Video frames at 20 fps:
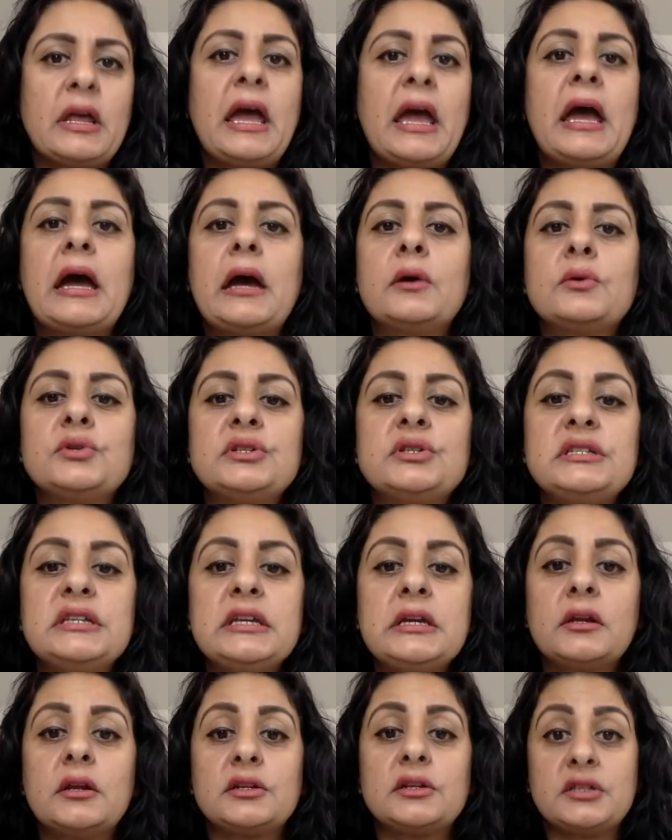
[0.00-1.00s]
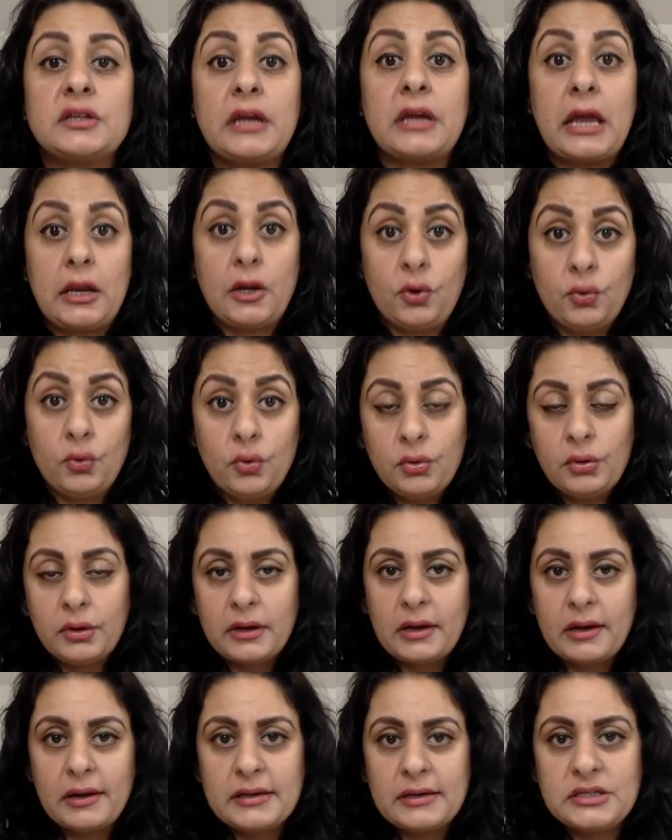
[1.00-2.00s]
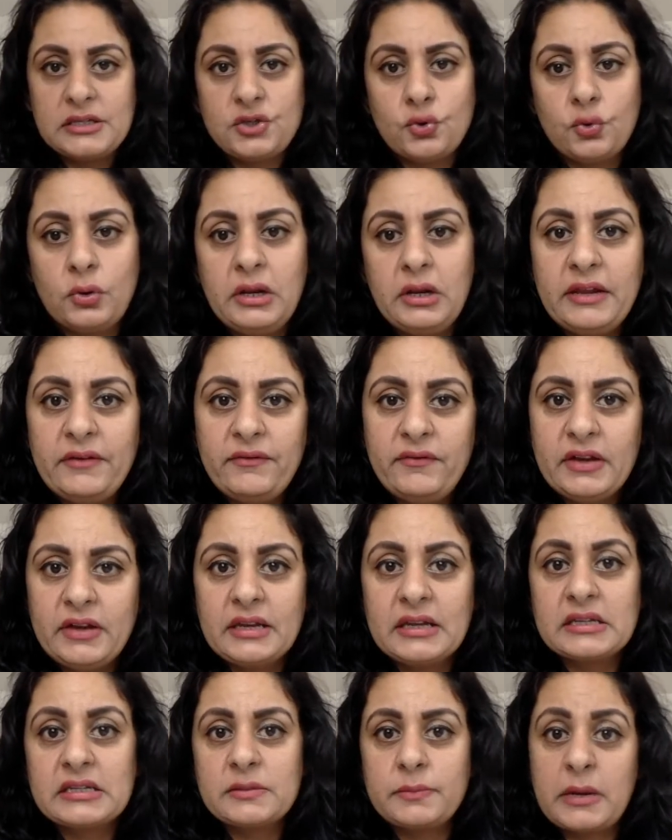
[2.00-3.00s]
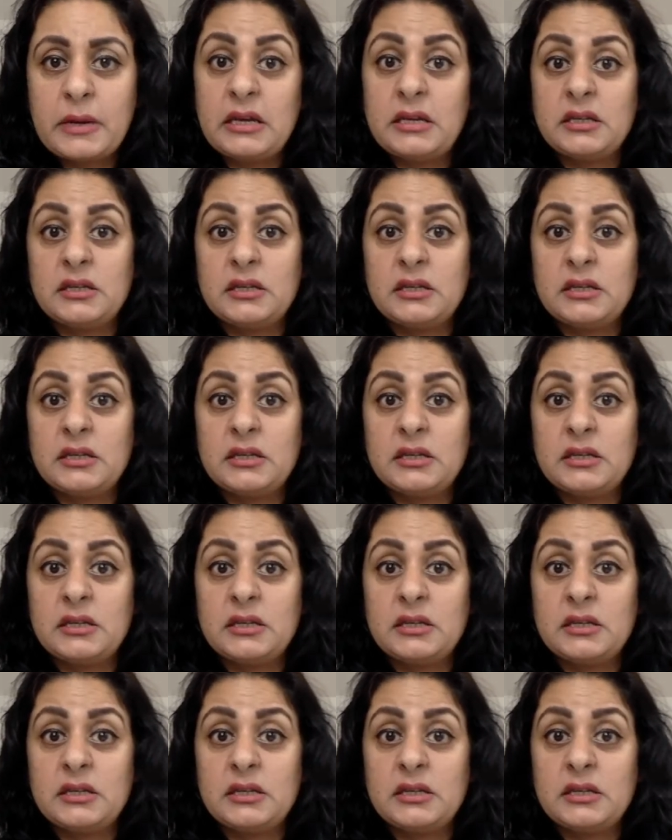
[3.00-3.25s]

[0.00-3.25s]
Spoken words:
how to declutter and organise your living space,